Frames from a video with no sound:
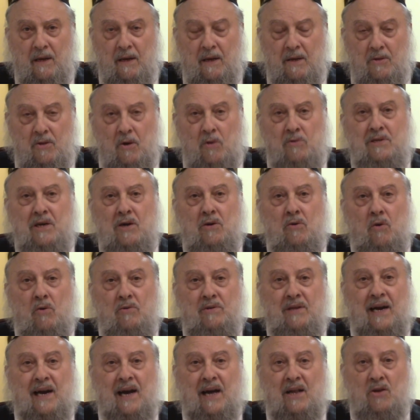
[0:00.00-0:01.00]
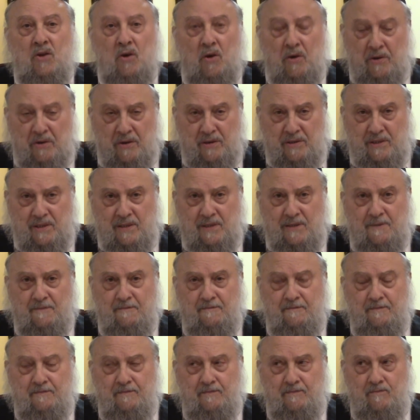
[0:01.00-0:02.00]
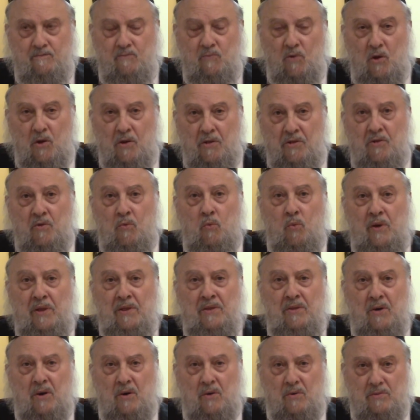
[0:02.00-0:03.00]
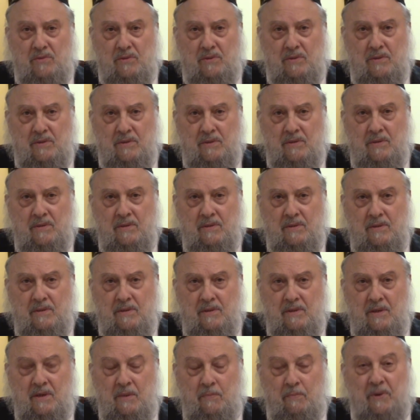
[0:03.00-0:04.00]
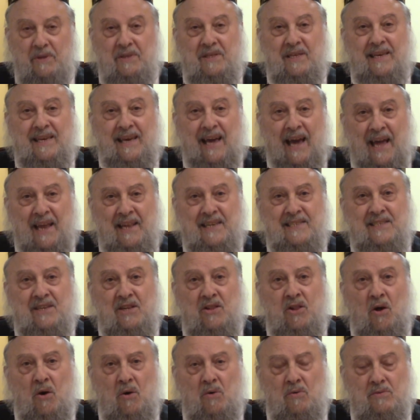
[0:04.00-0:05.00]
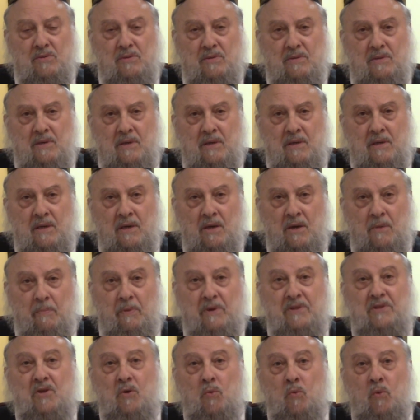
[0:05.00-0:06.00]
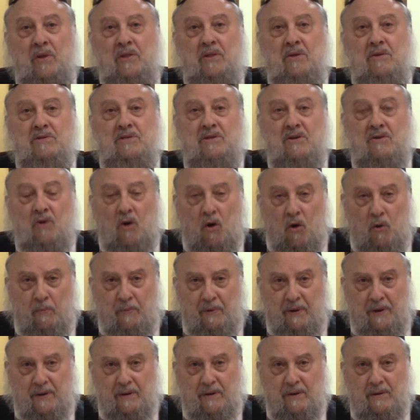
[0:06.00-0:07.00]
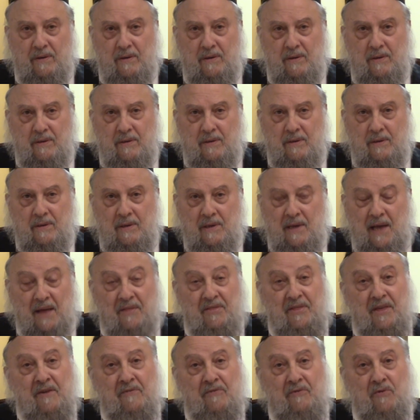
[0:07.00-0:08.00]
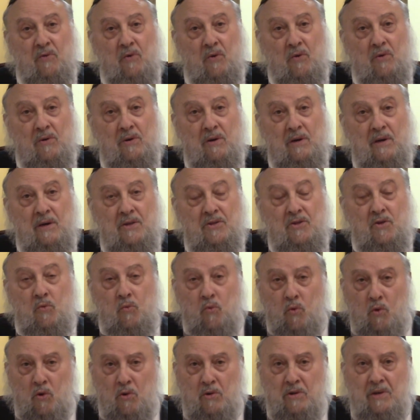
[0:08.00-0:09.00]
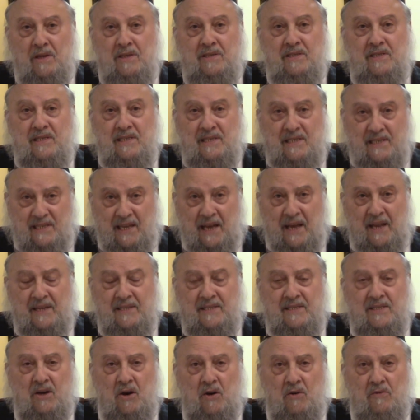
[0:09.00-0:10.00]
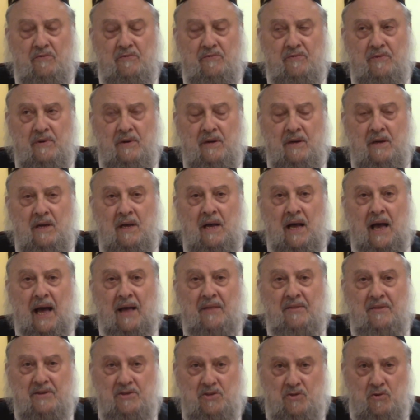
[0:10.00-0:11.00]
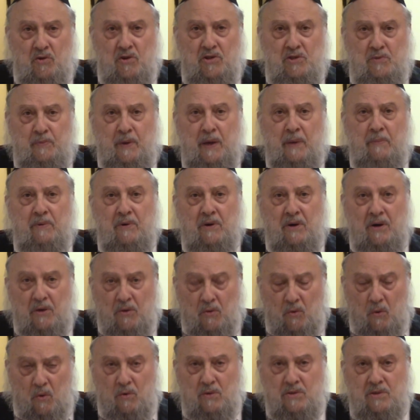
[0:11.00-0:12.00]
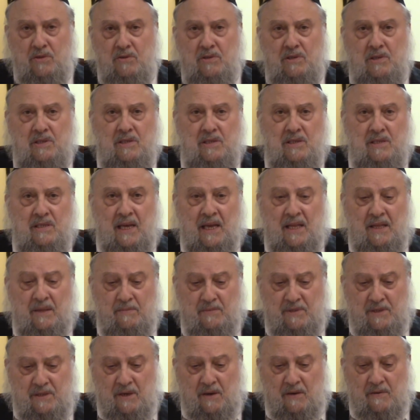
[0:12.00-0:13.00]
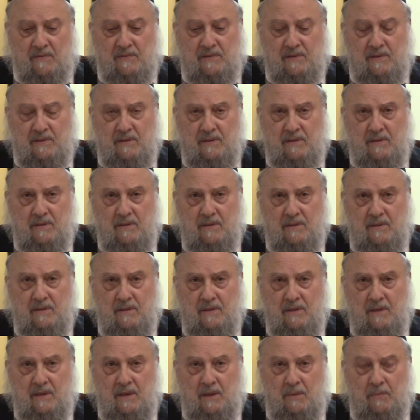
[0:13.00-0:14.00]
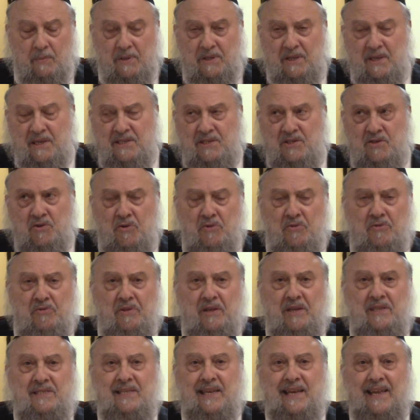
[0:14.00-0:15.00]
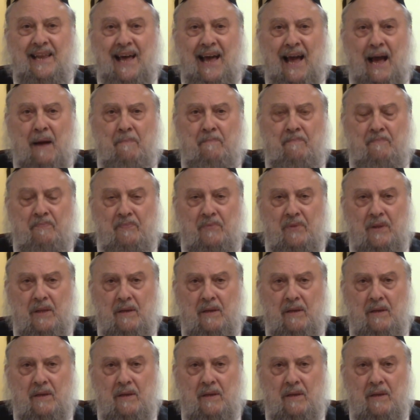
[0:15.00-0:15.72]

Those are called the chalonos, the windows. But the gate is closed, but the windows are open. And therefore, the world can sustain itself, and the Jewish people can also sustain themselves. But there's certain things that happen.